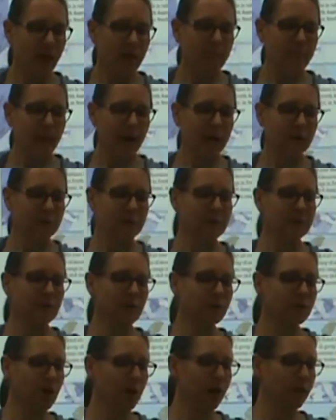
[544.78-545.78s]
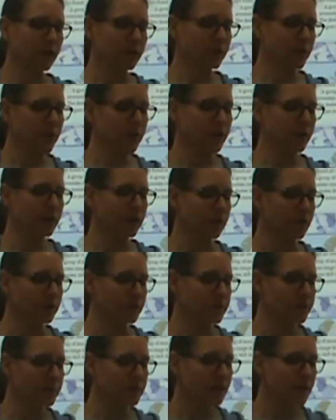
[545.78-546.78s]
Mountains are taller than
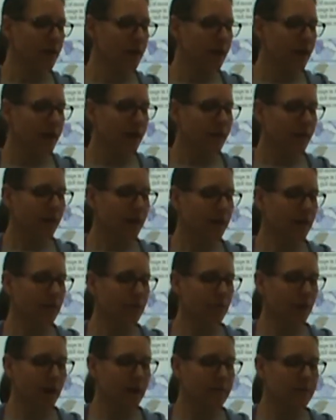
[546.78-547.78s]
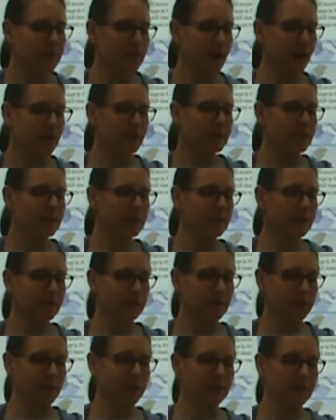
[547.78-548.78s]
hills. They can rise thousands of
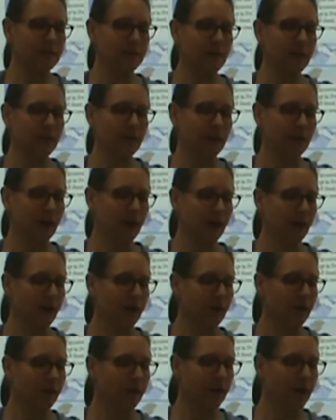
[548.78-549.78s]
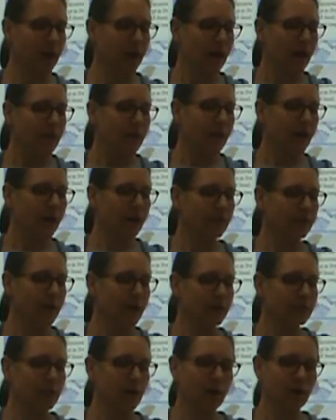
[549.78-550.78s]
feet in the air. They are
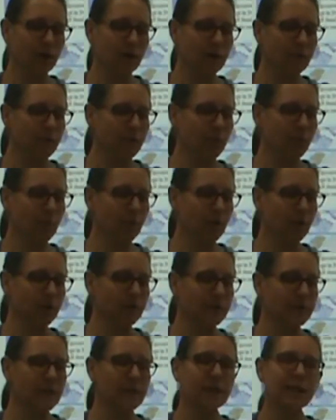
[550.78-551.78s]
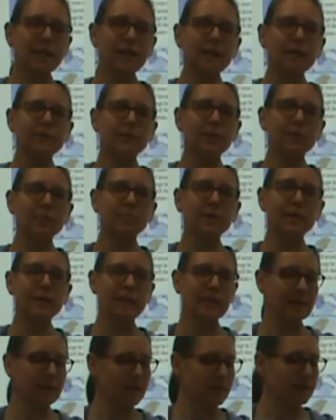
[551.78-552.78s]
found all over the world, even
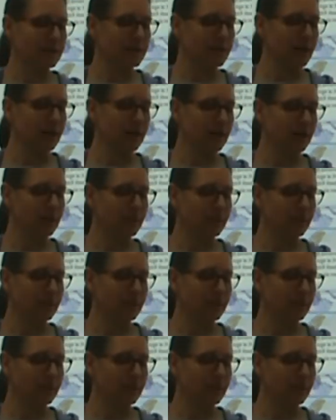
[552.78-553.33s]
beneath the sea.